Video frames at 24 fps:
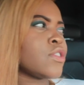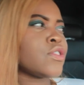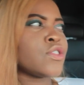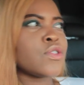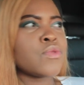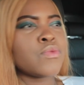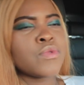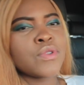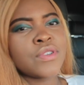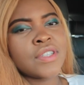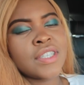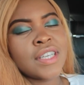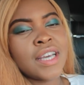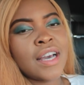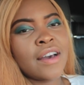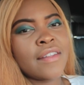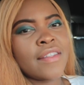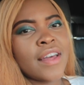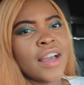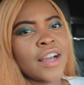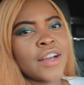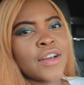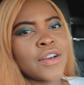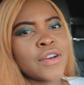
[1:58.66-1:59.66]
so we'll see how
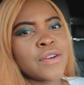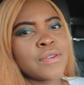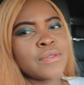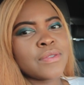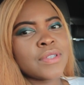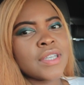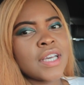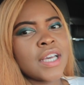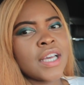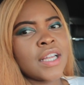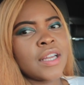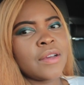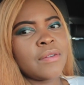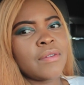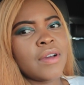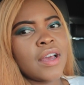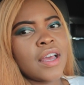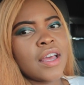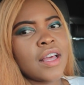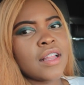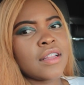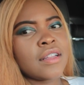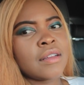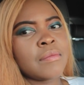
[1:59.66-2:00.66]
that goes.
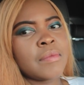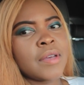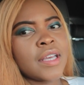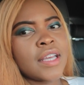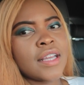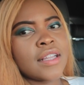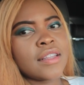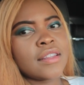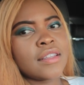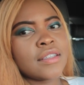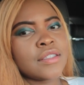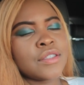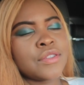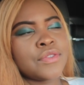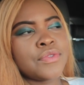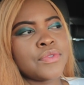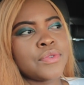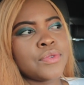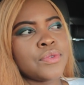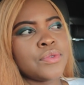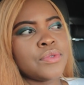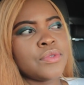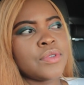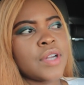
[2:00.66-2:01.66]
Anyway, let me get this
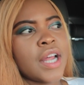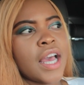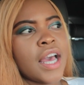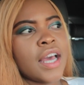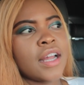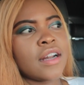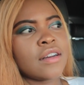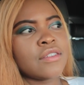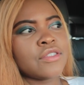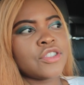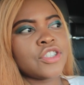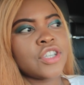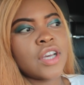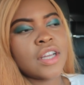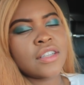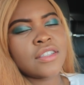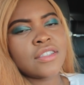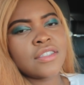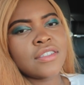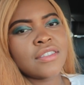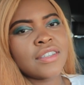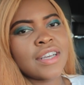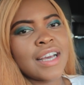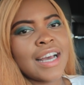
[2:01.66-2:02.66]
food and I'll chat
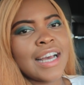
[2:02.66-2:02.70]
to you